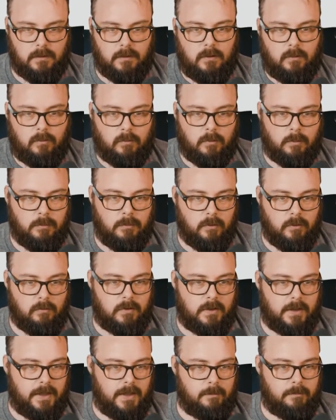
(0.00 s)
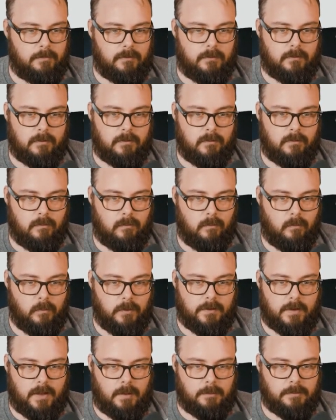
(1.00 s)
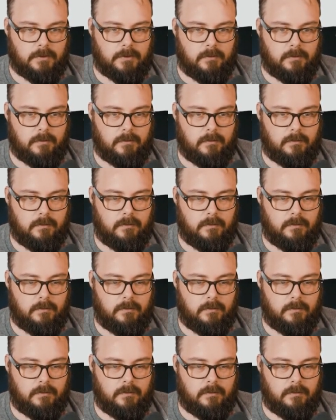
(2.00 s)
remove gaps with options.